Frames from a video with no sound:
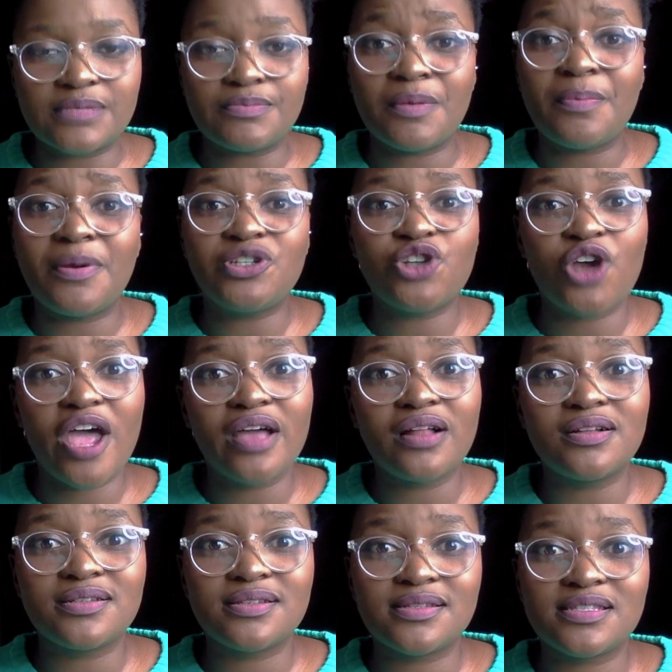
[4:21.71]
The
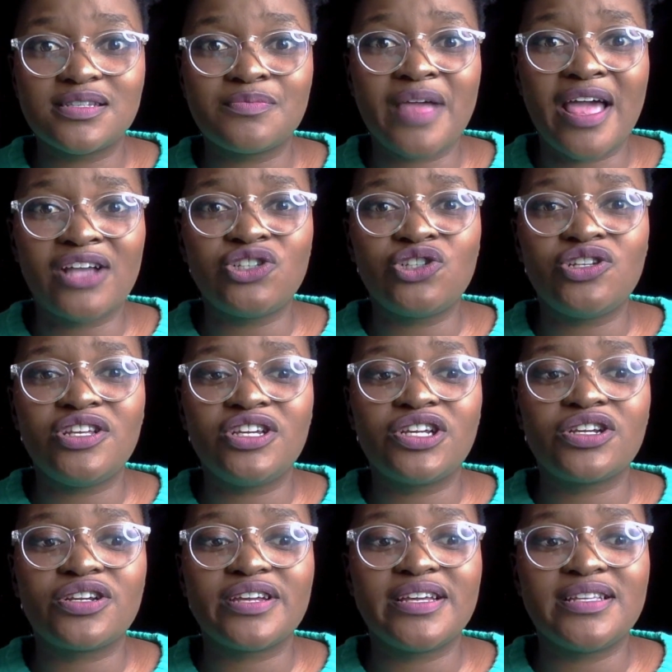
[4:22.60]
patriarchal system actually
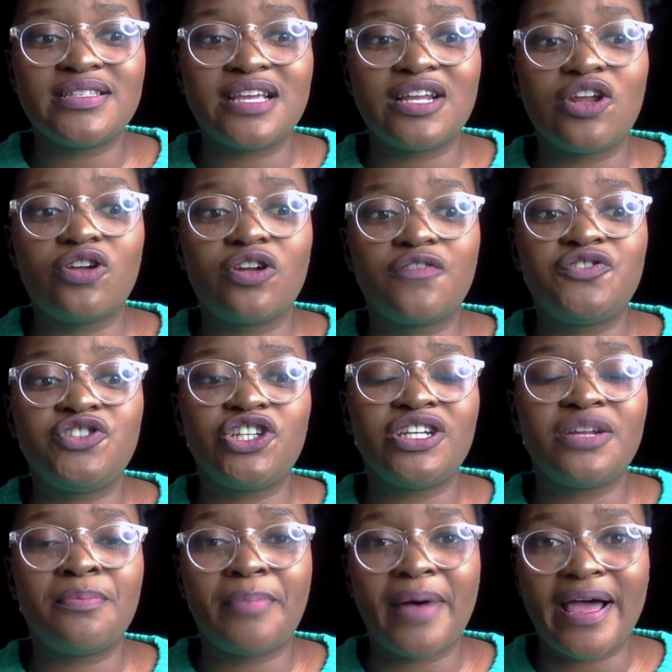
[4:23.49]
creates a lot of
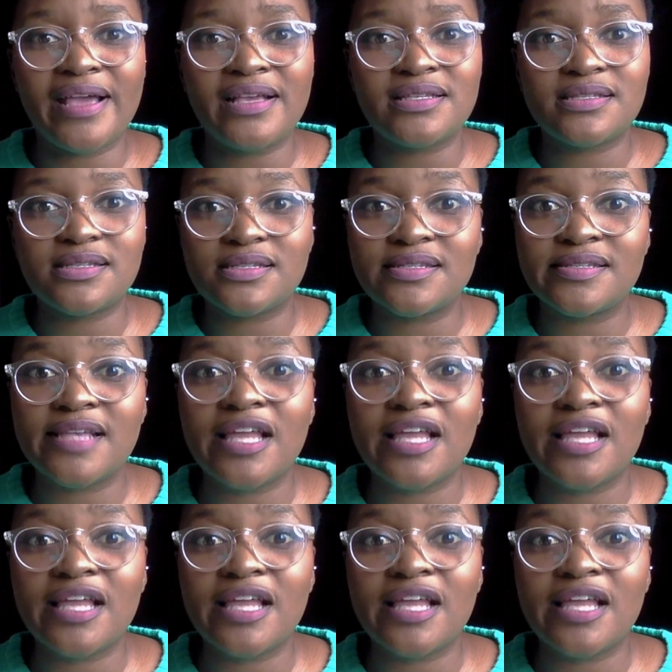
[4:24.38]
gender biases,